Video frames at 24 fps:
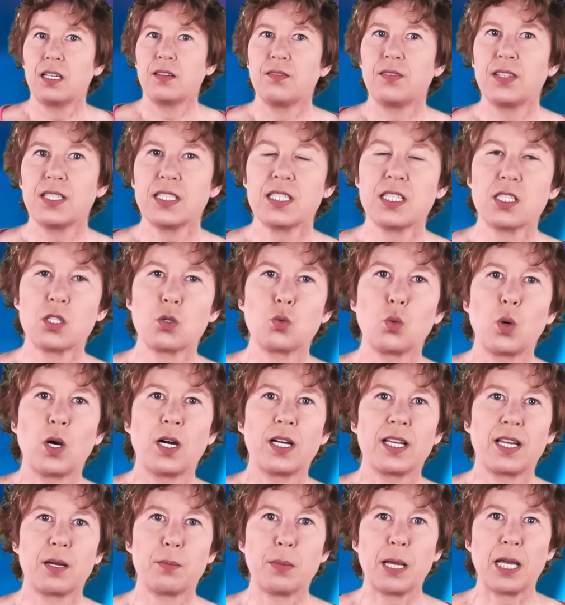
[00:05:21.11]
This is
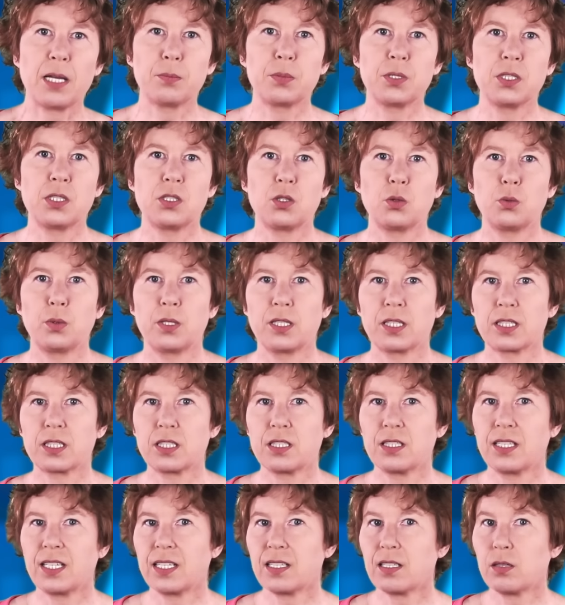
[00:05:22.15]
why I'm happy to work
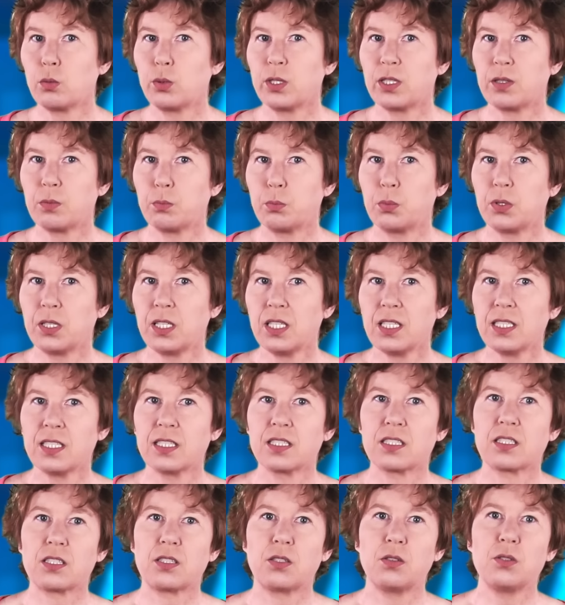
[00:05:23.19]
together with
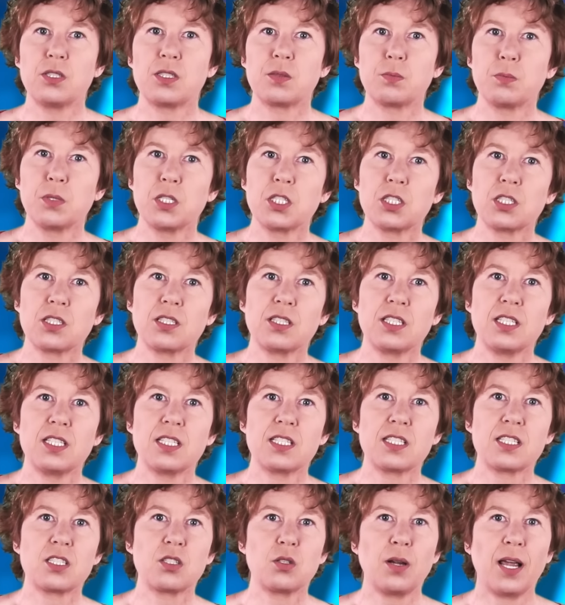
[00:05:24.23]
Brilliant, whose mission
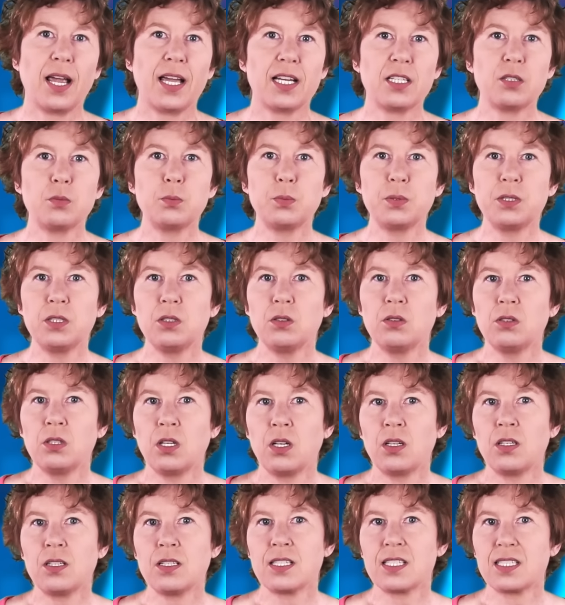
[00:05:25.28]
is to help you
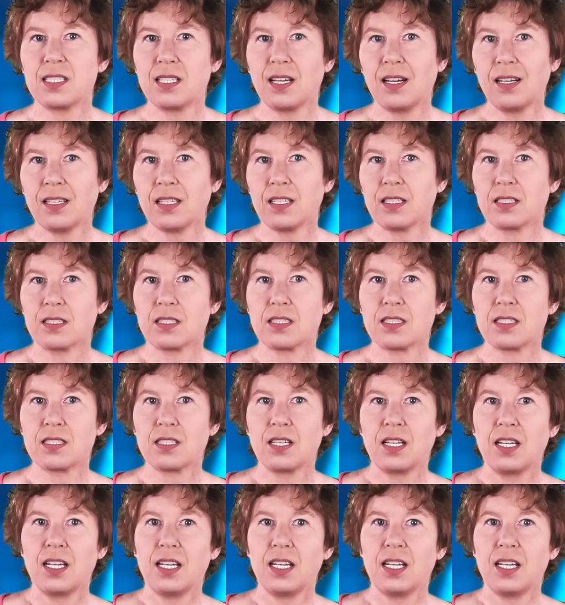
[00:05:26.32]
learn science